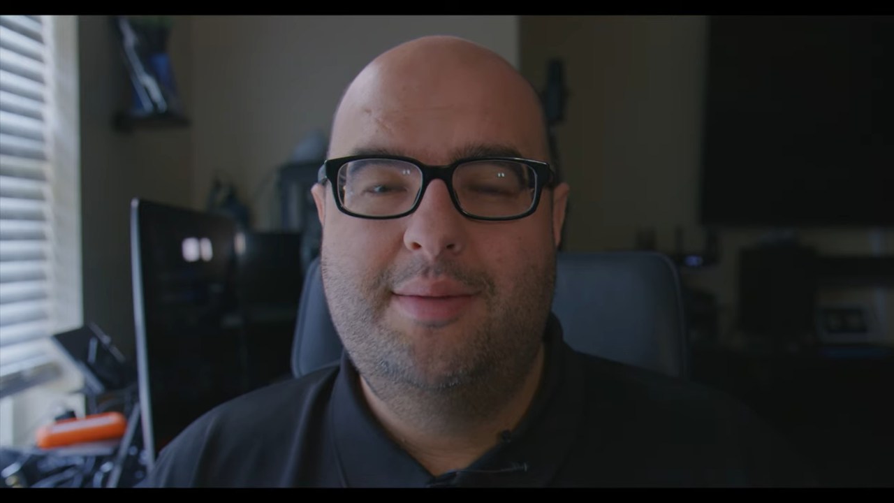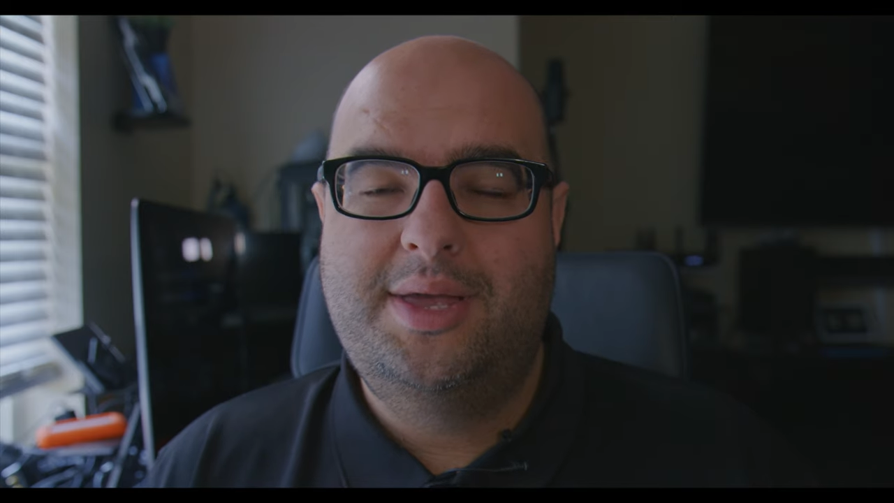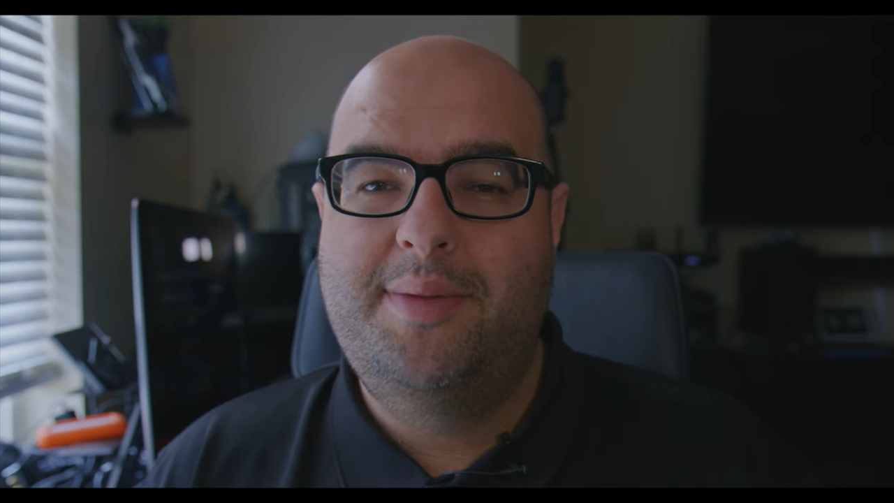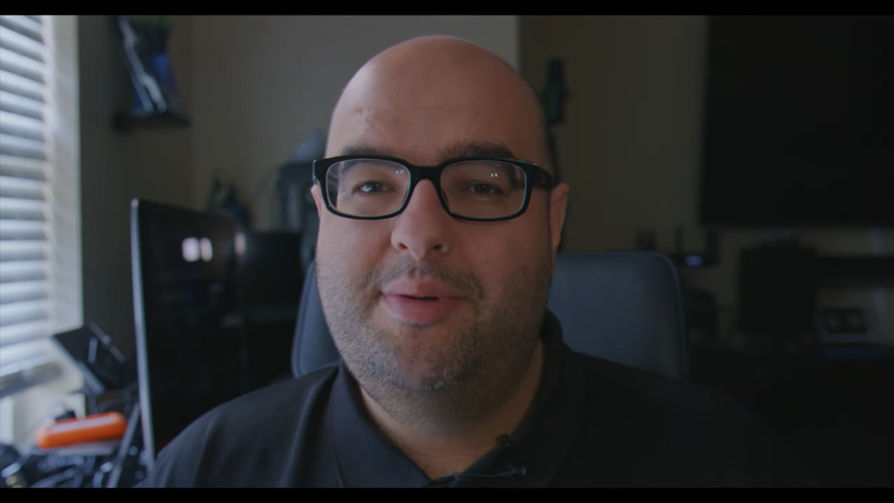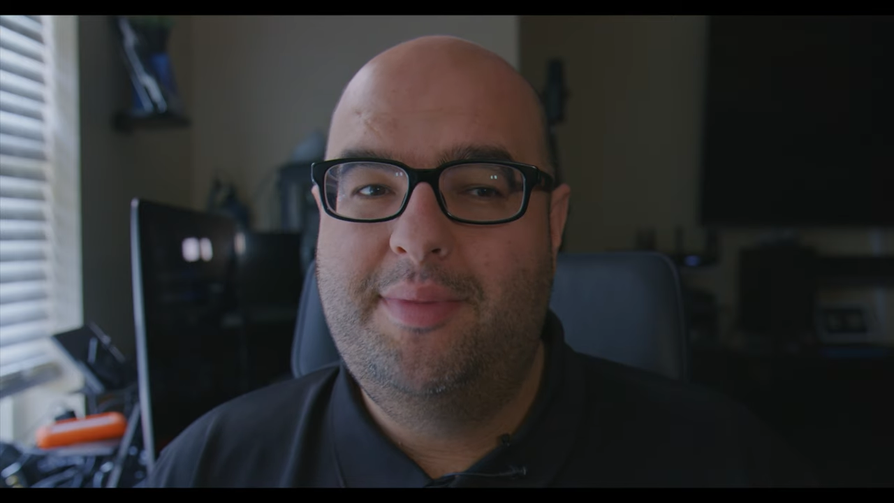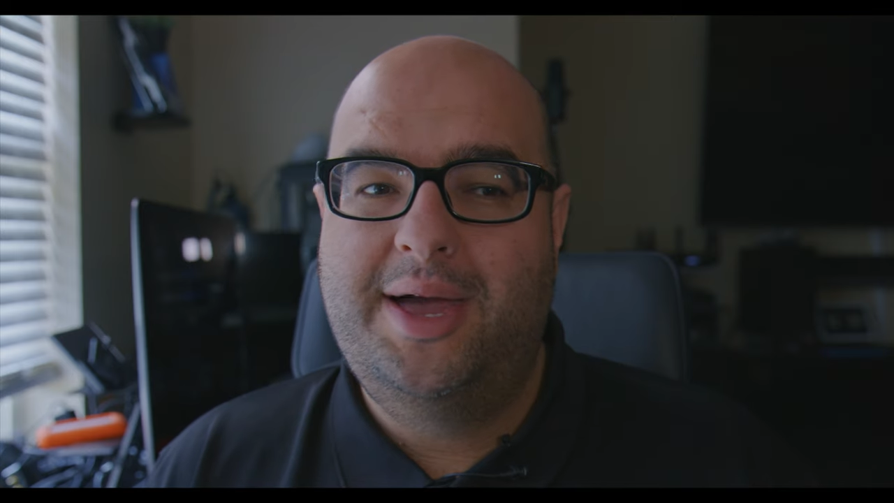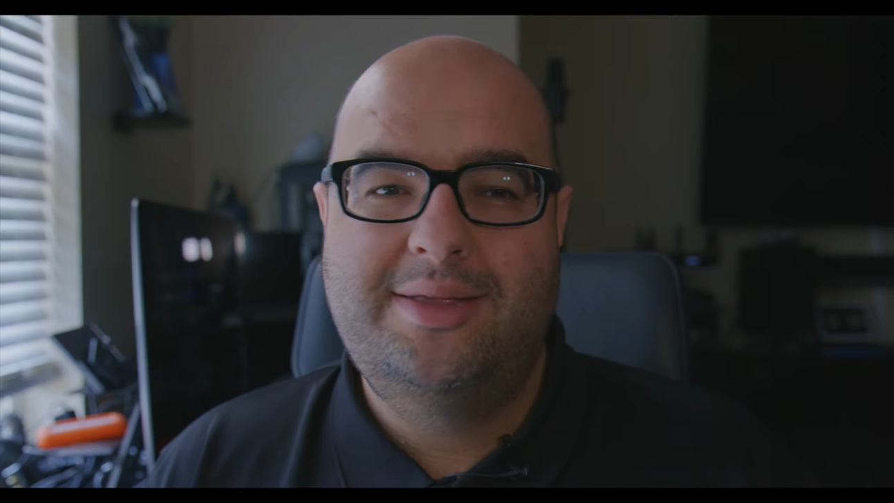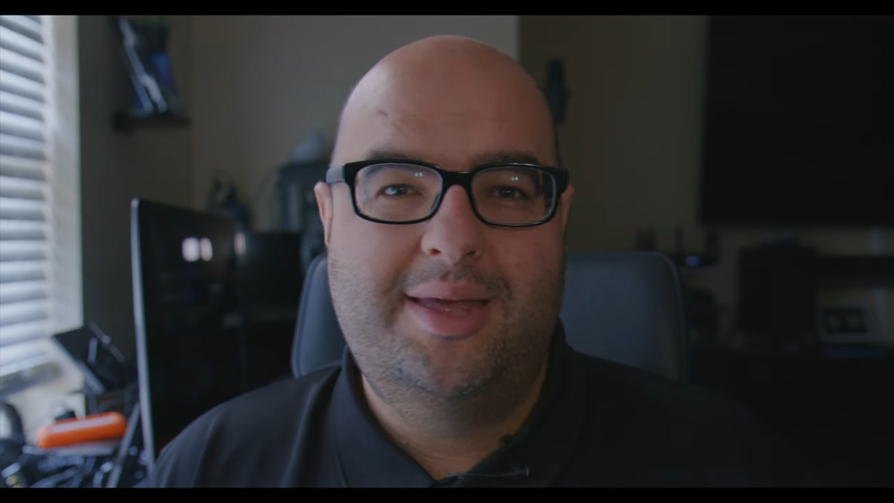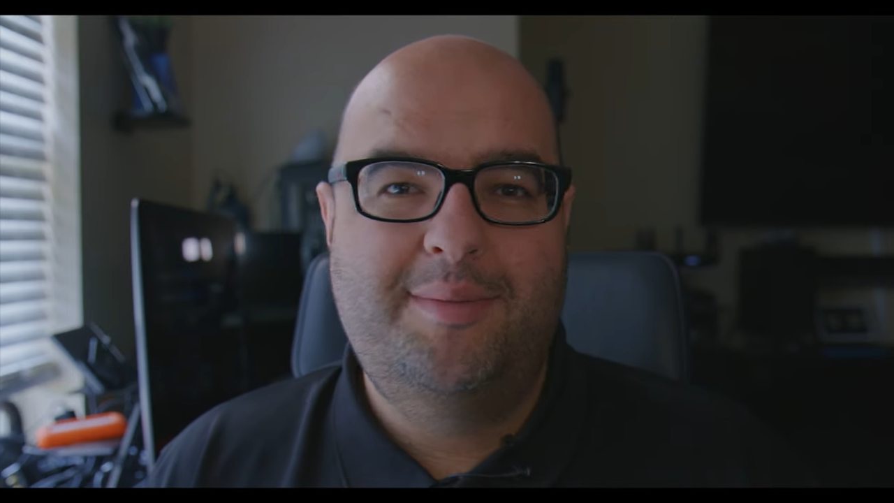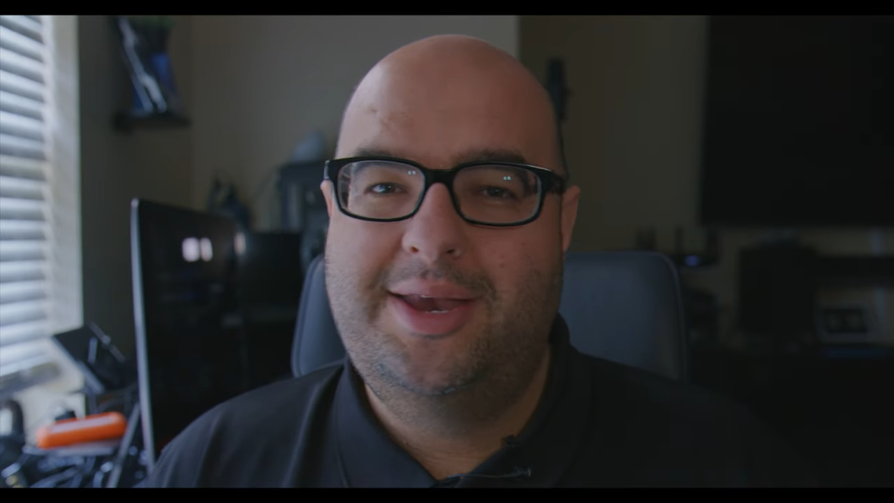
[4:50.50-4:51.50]
But keep in mind,
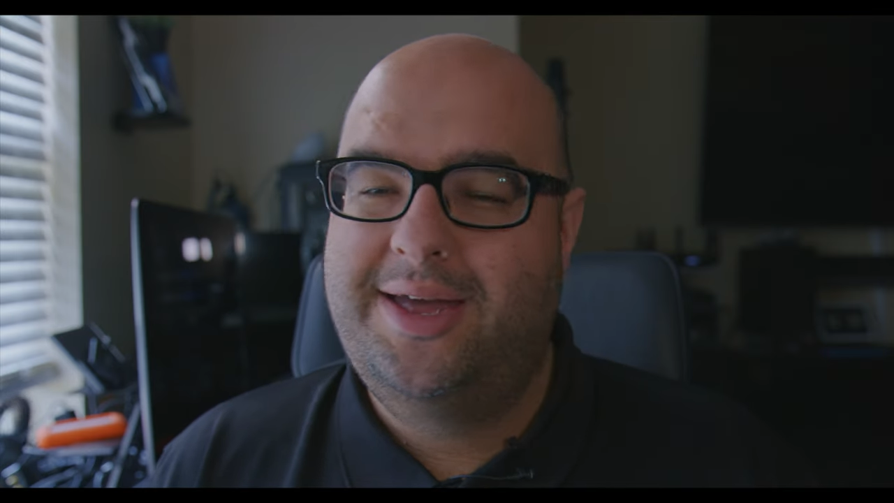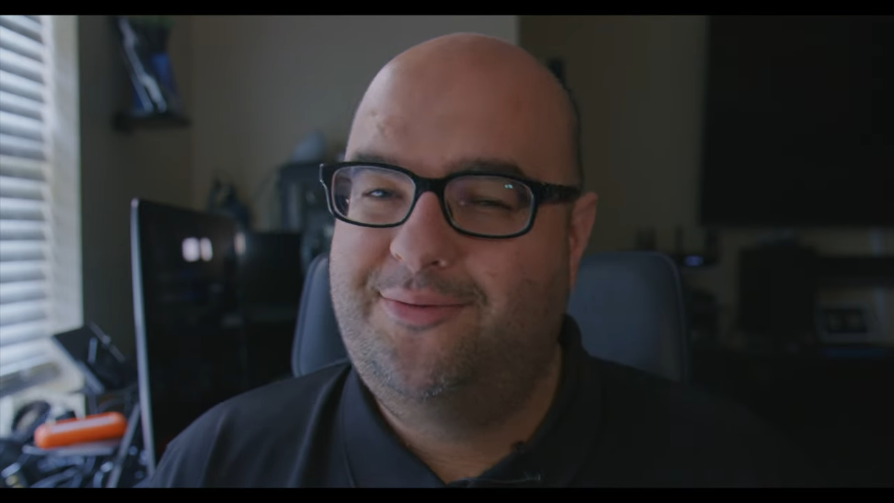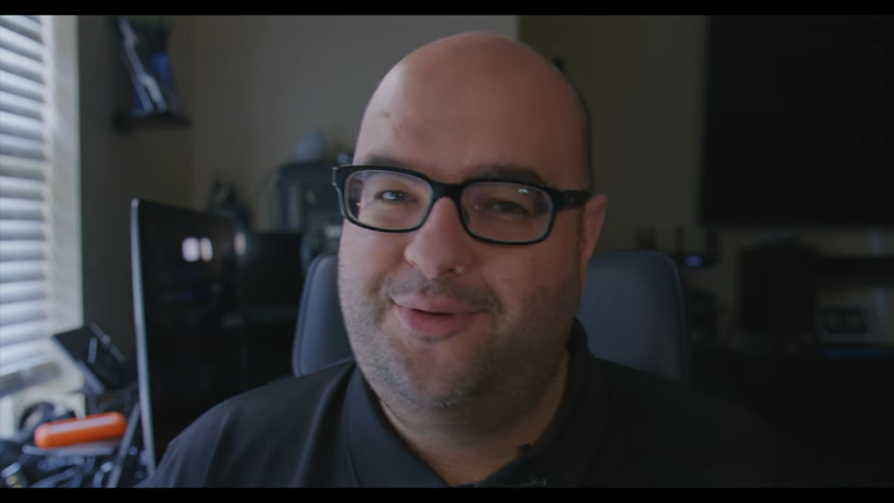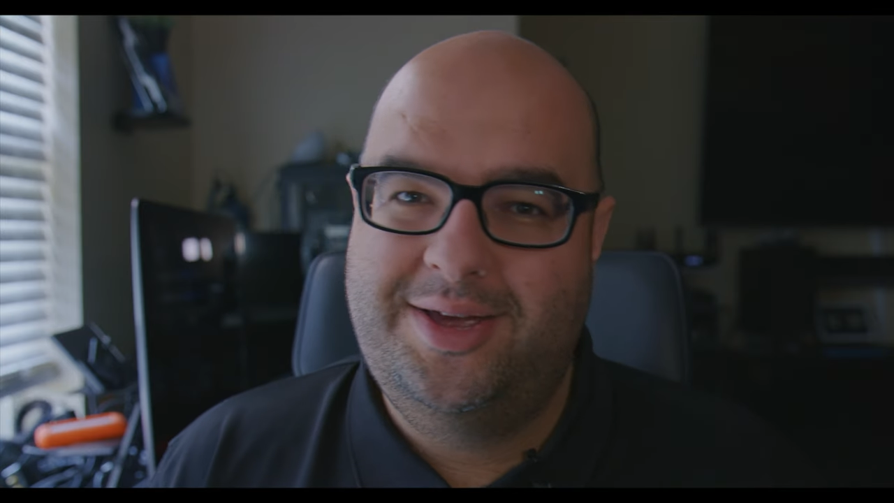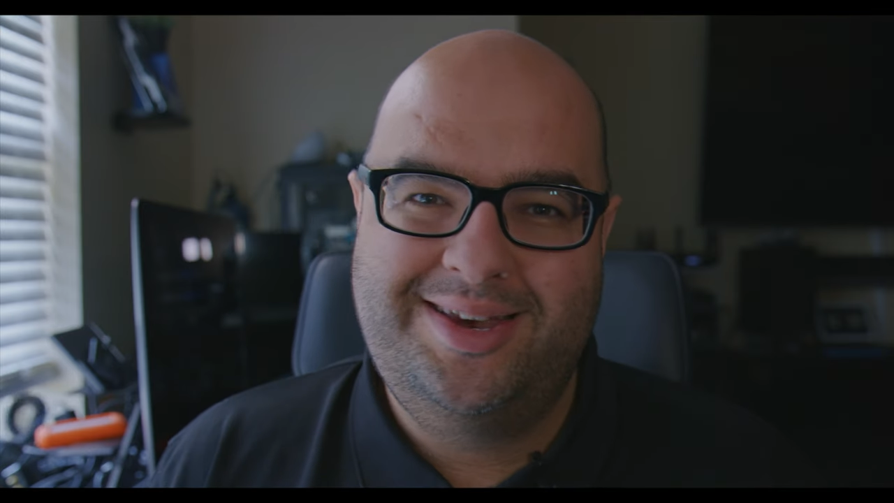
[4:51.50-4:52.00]
they may not fit